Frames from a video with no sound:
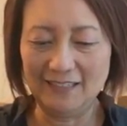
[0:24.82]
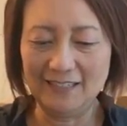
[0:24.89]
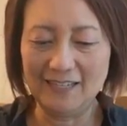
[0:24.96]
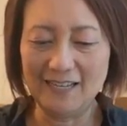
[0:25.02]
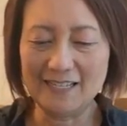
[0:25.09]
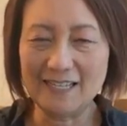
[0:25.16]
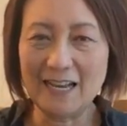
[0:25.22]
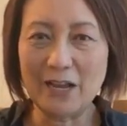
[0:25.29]

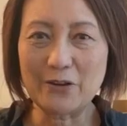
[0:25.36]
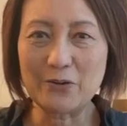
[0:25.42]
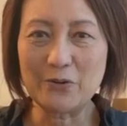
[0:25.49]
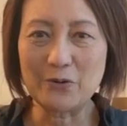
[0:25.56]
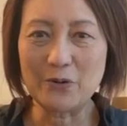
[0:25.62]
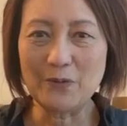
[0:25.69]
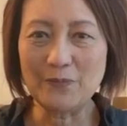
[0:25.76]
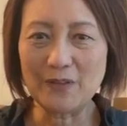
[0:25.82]
Isn't that
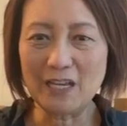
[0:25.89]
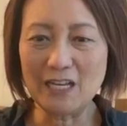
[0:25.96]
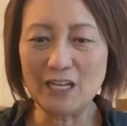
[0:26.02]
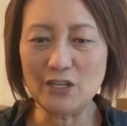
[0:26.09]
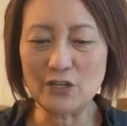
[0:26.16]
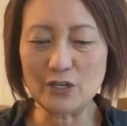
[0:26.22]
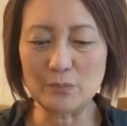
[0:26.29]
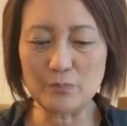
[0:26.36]
cool? And then you
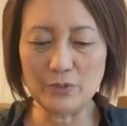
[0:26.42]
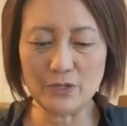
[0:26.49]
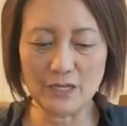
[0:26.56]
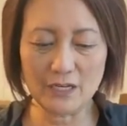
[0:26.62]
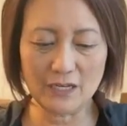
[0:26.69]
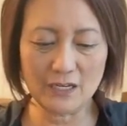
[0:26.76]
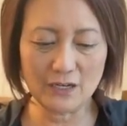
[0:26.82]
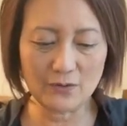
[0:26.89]
could put it
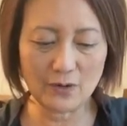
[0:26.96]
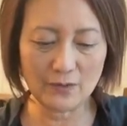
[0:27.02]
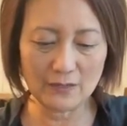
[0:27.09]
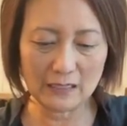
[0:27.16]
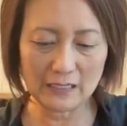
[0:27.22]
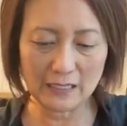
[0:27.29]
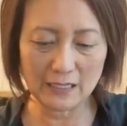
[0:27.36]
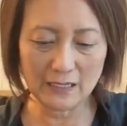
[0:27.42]
here on the
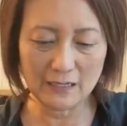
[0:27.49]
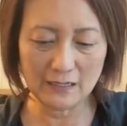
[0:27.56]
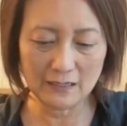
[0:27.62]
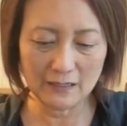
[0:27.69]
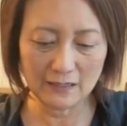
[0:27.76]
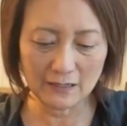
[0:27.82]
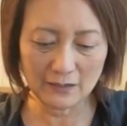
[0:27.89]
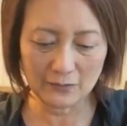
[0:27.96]
lid
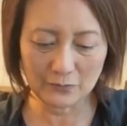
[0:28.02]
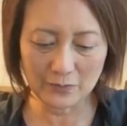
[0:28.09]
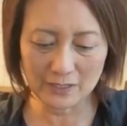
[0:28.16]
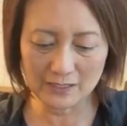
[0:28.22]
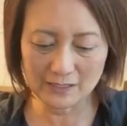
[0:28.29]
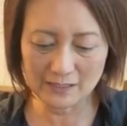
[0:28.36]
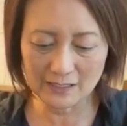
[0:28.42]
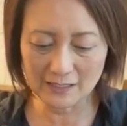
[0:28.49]

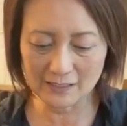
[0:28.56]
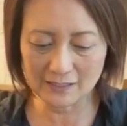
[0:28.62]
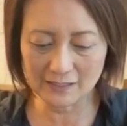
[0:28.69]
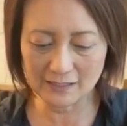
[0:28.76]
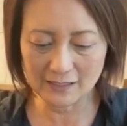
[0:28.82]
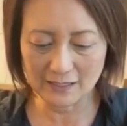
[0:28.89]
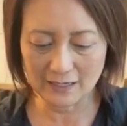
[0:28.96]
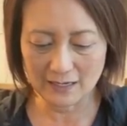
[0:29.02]
once it's
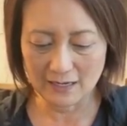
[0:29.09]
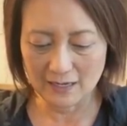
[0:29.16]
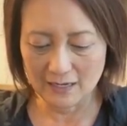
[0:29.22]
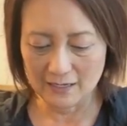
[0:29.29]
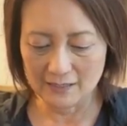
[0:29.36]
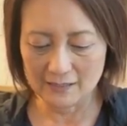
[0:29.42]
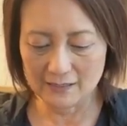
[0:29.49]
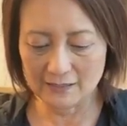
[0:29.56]

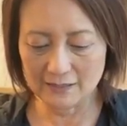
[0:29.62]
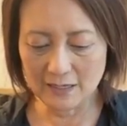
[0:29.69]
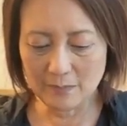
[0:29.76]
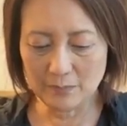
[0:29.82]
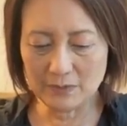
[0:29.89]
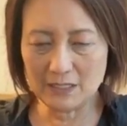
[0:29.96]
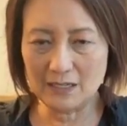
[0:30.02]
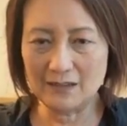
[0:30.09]

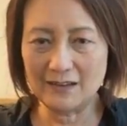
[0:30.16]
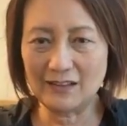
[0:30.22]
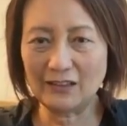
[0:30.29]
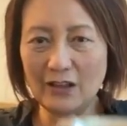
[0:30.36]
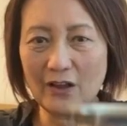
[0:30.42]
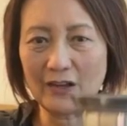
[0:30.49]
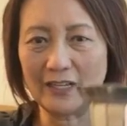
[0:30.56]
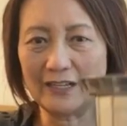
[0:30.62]
steeped
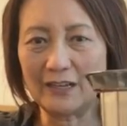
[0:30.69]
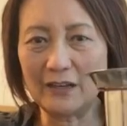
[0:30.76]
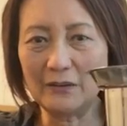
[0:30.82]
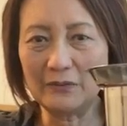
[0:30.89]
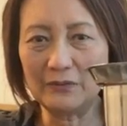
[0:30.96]
long enough.